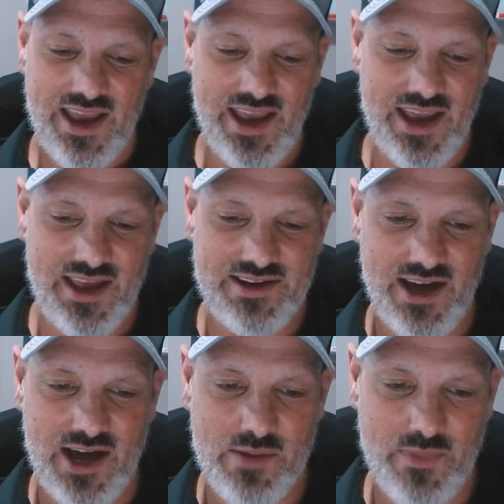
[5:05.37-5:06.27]
And
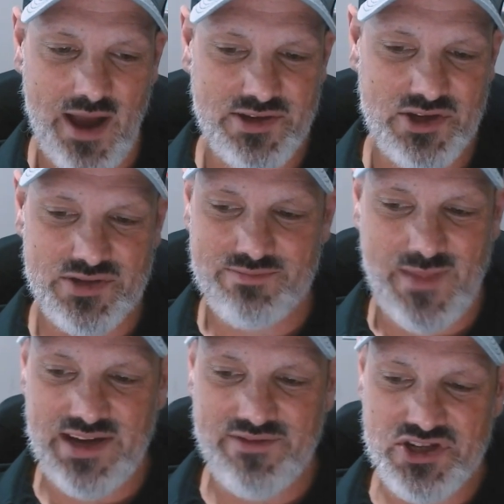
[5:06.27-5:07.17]
I just
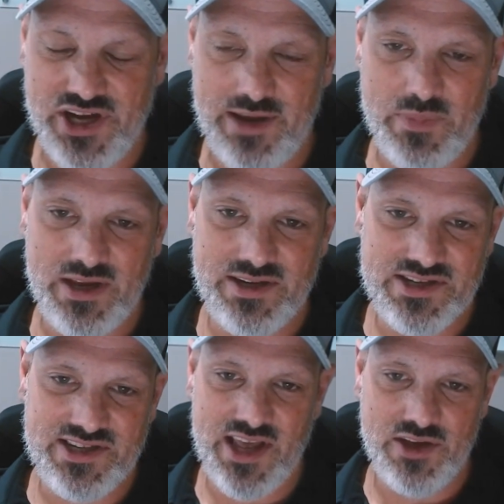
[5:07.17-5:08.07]
kind of a champion to
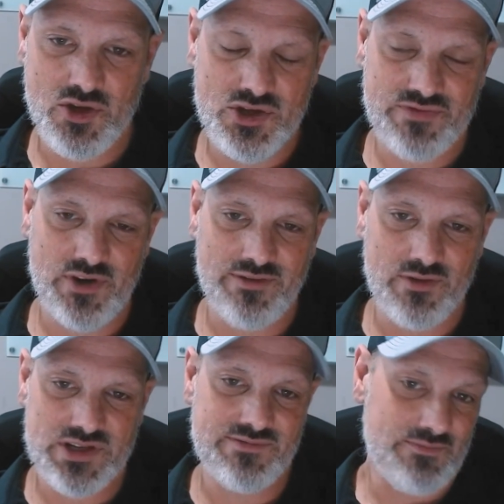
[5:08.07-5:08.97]
see that used for
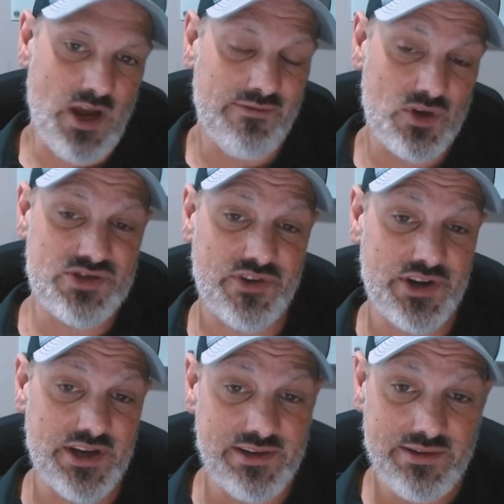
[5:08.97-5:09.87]
a force for
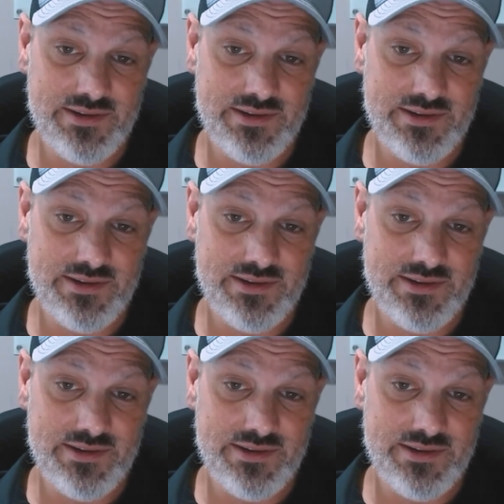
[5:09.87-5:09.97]
good.